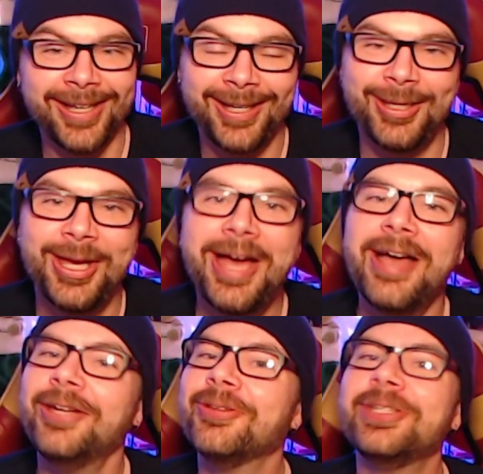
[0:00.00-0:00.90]

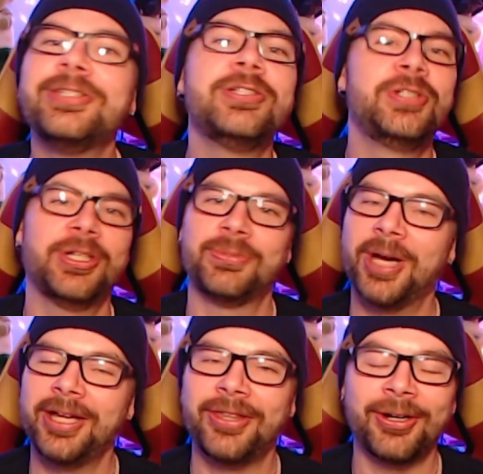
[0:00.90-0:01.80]
You know, this is just
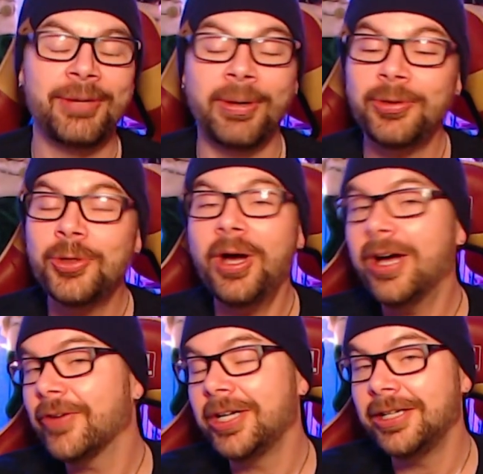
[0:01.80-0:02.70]
my theory. Maybe you
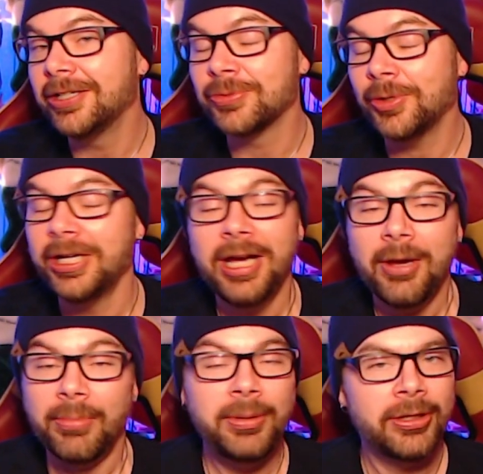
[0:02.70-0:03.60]
have ideas. What?
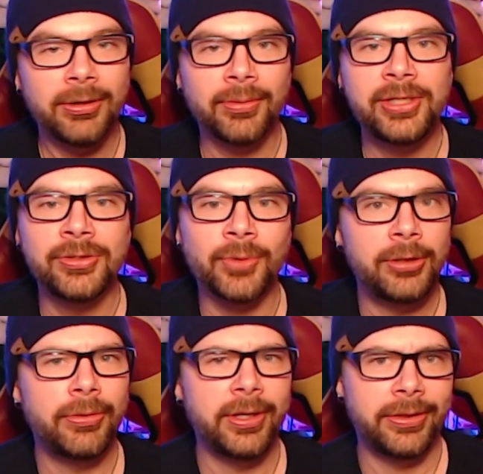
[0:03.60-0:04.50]
Maybe there are reasons why
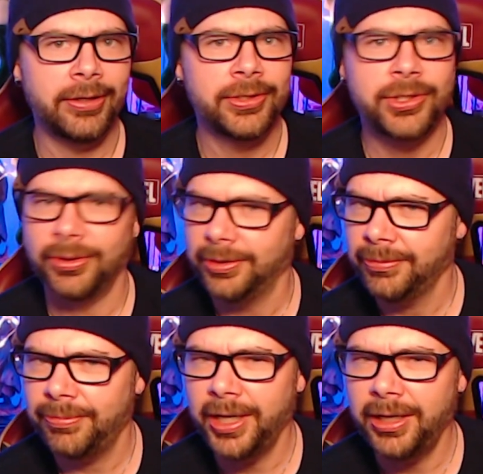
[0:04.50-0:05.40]
you think there
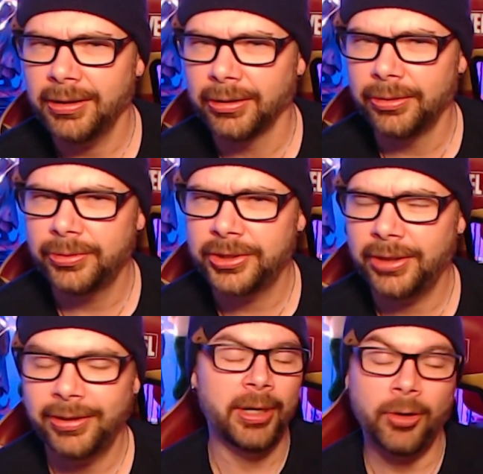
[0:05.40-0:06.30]
shouldn't be a Luke
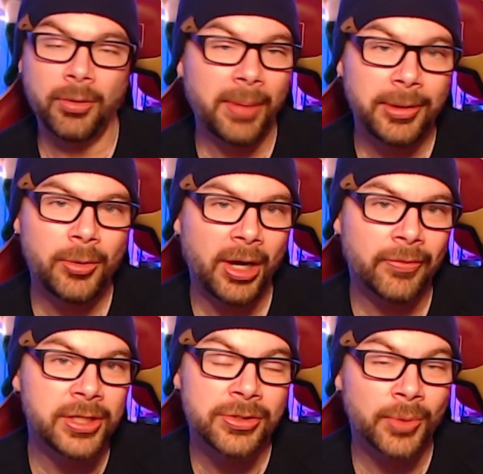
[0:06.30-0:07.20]
series, or maybe you have
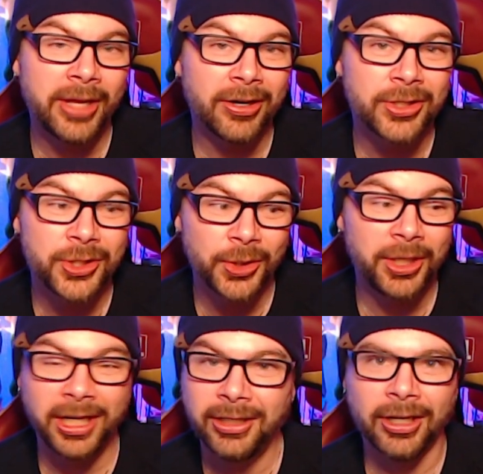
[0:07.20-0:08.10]
reasons why there should,
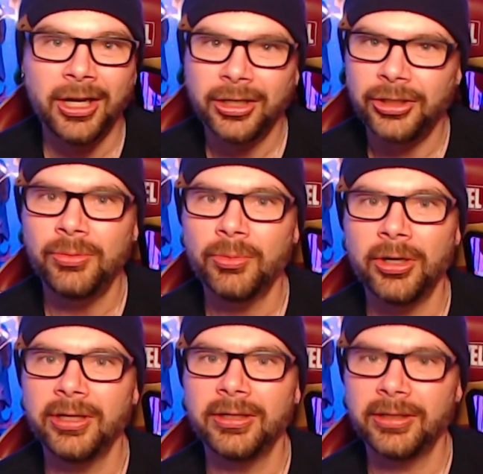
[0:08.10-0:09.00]
and you want
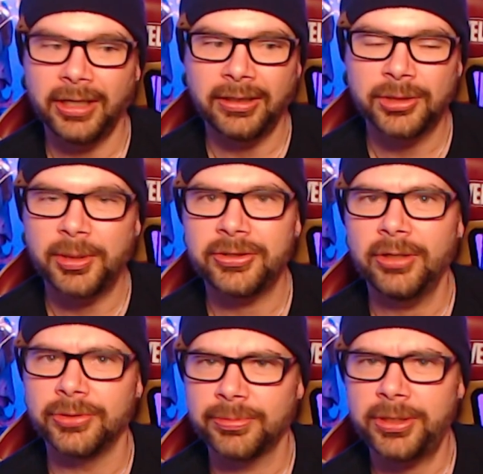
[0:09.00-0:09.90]
to express
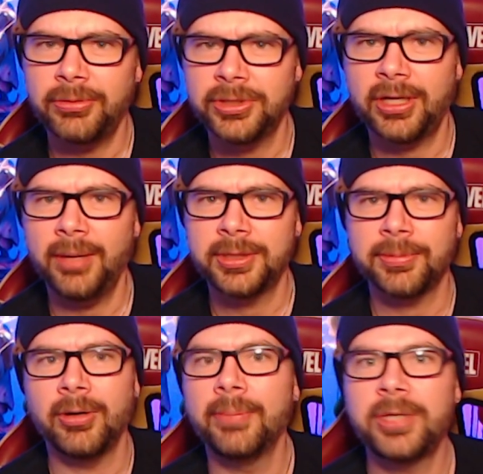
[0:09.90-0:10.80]
those. Put those in the comments
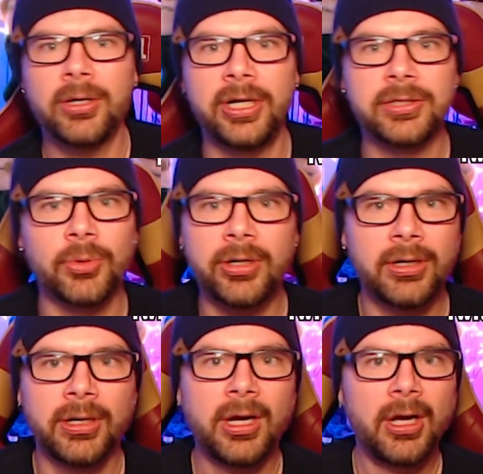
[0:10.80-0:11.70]
below. I'm curious. What
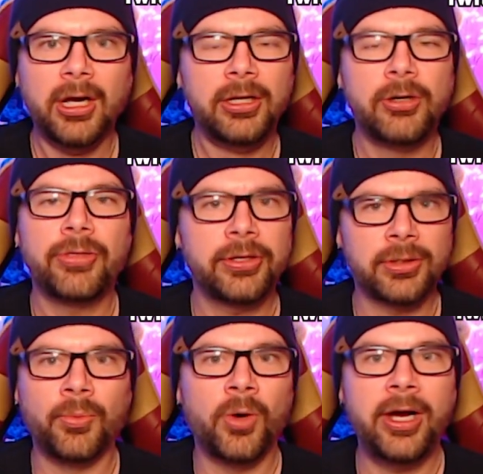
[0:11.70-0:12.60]
are your thoughts
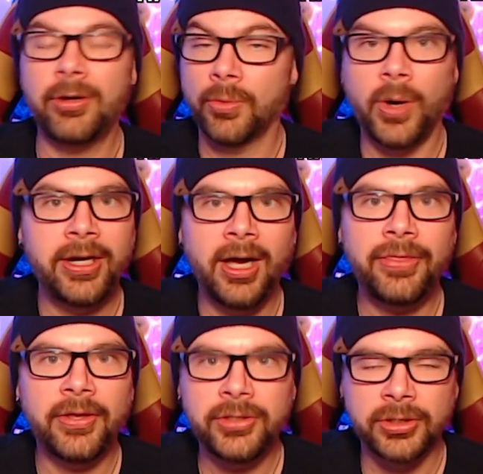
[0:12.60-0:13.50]
on why or why not
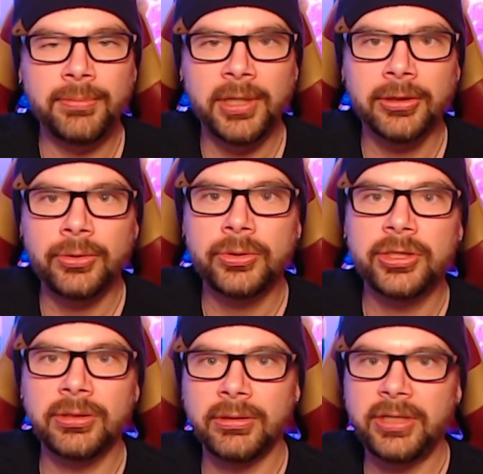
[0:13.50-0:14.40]
there should be a Luke
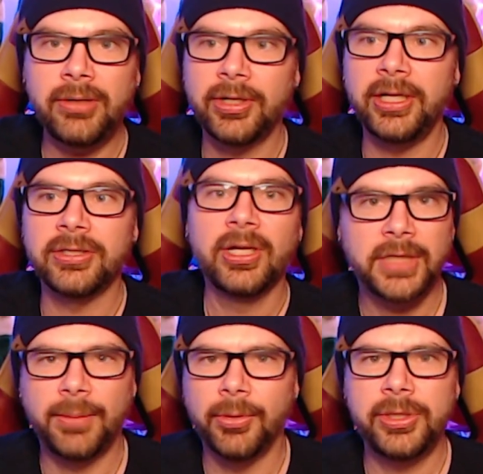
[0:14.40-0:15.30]
series?
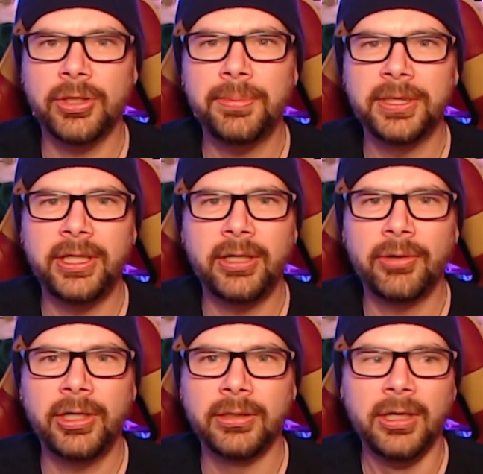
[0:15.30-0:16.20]
I'm always open to
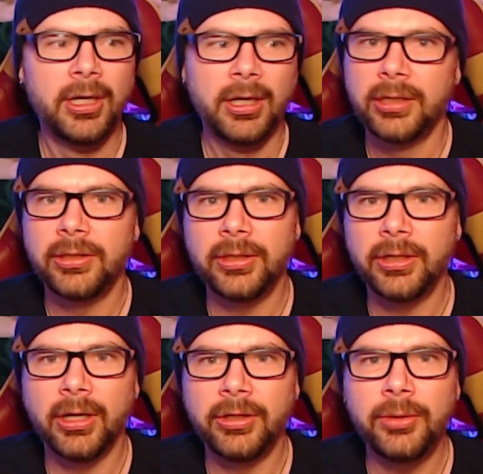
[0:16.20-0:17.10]
hearing
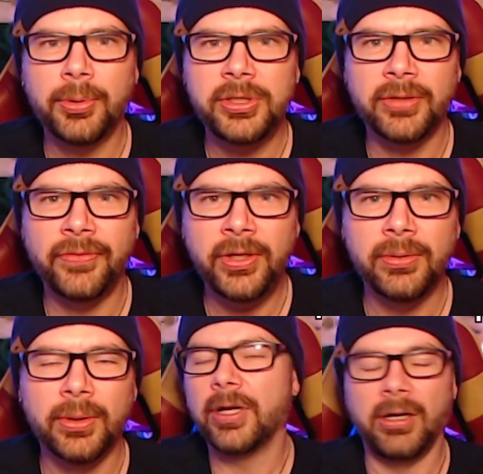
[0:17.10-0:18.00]
new points of view.